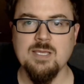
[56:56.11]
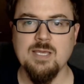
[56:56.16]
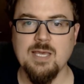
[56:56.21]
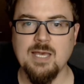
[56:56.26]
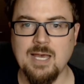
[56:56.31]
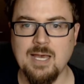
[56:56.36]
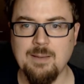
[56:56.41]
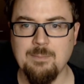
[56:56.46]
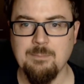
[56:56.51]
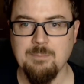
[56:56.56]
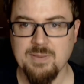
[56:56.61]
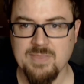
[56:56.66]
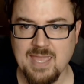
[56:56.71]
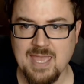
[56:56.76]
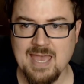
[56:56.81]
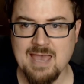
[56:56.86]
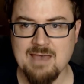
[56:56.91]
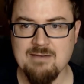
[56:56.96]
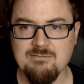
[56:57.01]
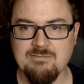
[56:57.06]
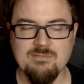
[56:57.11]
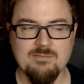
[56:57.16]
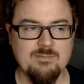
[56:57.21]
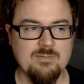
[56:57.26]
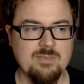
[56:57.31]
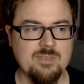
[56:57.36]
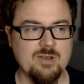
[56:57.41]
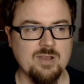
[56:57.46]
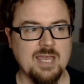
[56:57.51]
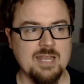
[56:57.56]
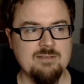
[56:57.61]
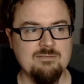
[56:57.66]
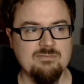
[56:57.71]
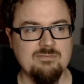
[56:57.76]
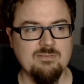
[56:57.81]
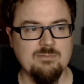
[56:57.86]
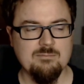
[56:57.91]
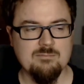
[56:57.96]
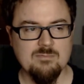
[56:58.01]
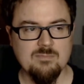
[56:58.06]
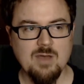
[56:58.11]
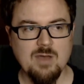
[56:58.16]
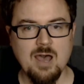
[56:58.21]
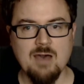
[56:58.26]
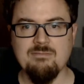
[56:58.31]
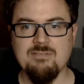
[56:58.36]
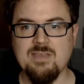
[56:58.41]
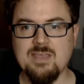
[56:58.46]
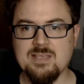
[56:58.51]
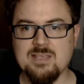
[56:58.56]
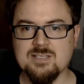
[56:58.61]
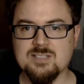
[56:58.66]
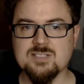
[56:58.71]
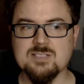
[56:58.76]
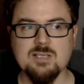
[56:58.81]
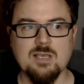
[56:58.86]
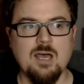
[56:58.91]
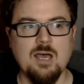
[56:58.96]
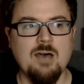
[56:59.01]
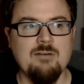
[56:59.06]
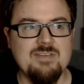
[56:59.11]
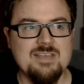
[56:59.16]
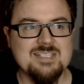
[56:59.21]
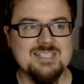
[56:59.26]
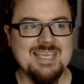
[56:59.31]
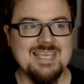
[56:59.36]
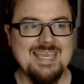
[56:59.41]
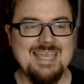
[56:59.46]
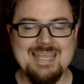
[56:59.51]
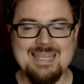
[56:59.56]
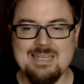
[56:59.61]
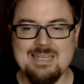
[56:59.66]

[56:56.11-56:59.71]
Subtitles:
but they're kind of his kin.